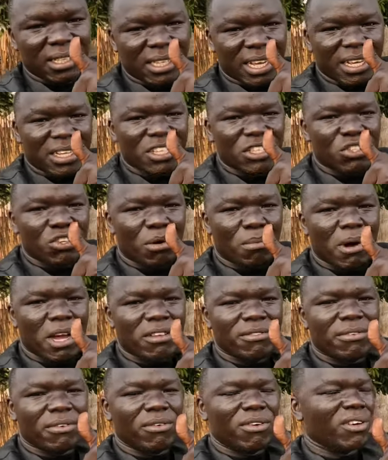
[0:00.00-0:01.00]
Thank you so
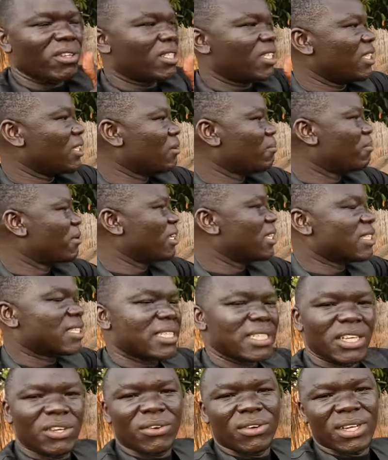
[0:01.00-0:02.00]
much for watching. Please
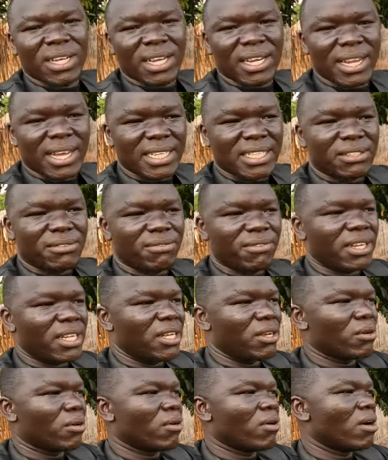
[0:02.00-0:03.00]
see you in the next
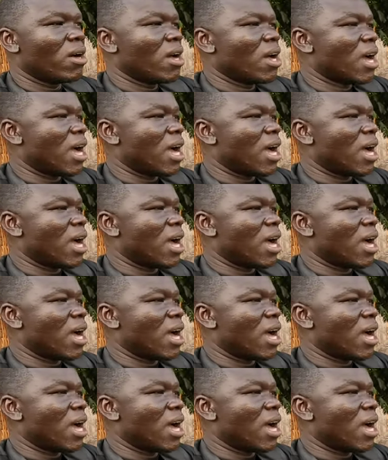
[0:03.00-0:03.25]
video.